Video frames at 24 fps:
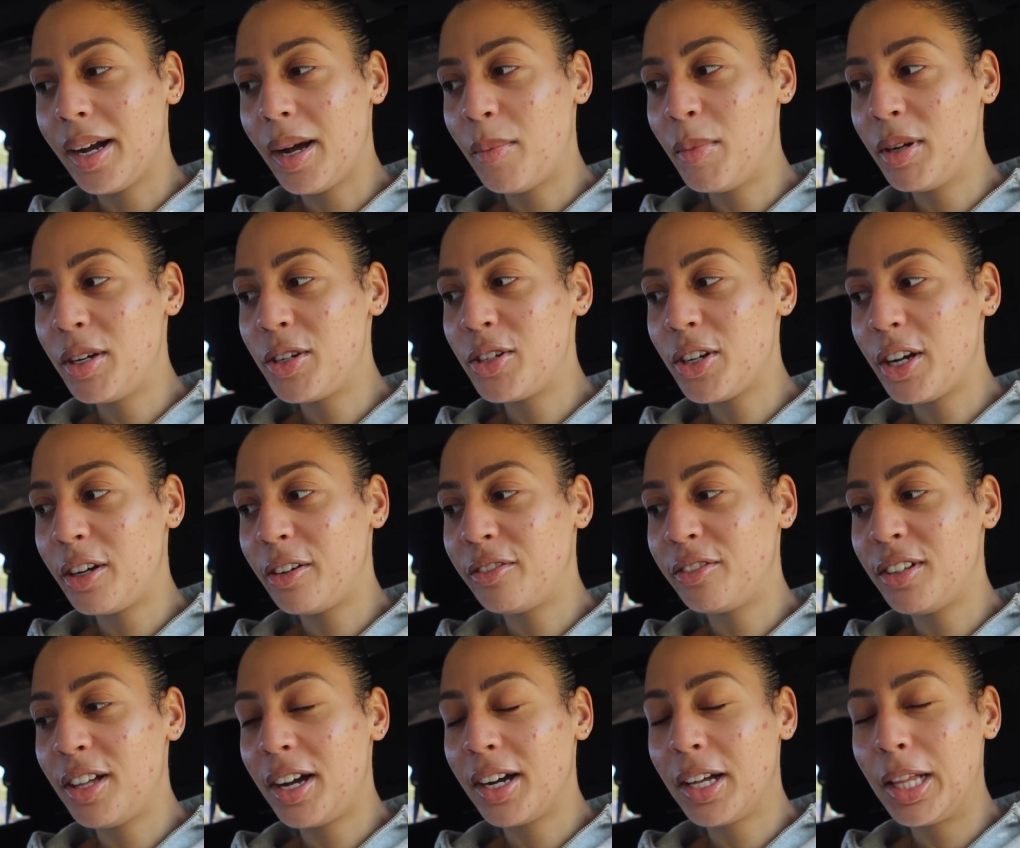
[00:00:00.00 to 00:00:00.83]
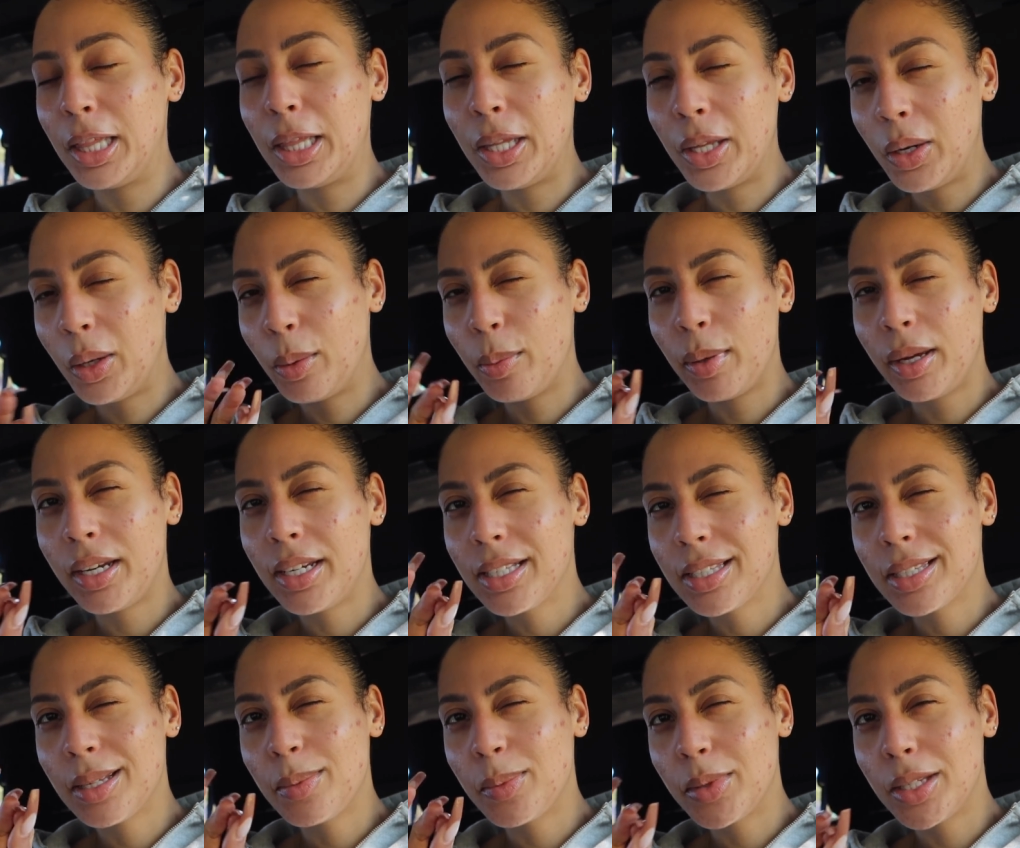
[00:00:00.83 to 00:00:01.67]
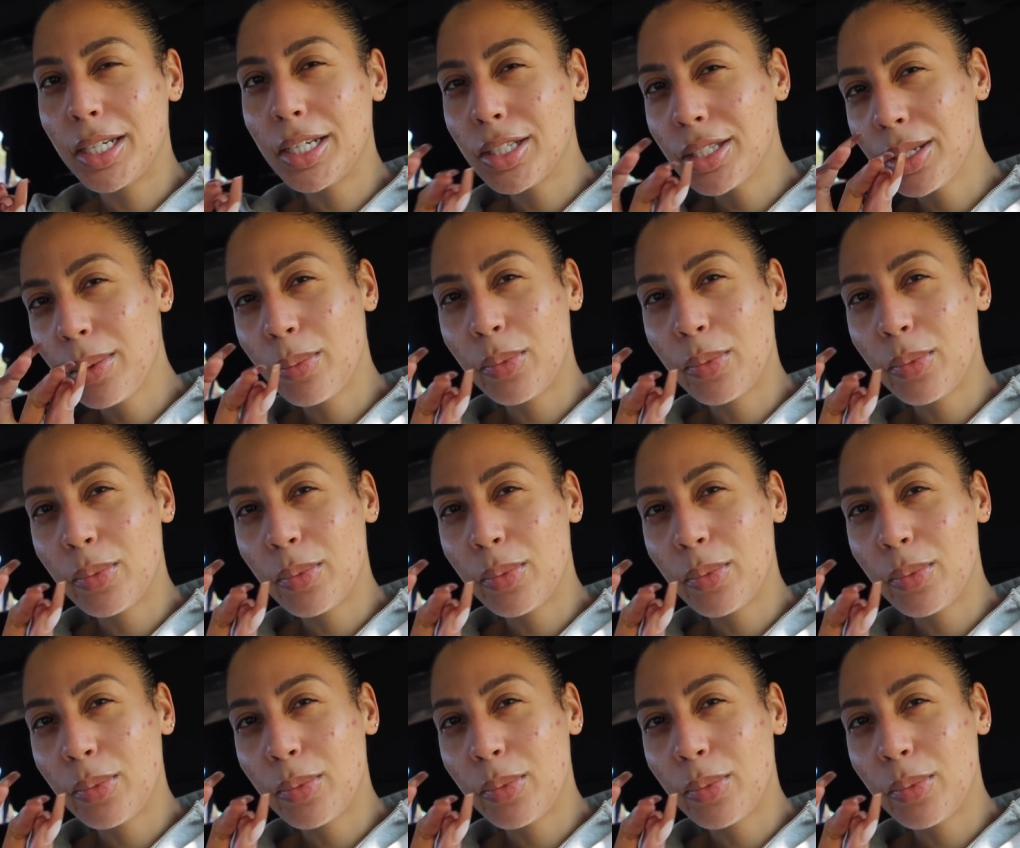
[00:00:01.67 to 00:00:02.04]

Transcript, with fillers: I'm gonna try to vlog a little bit of something.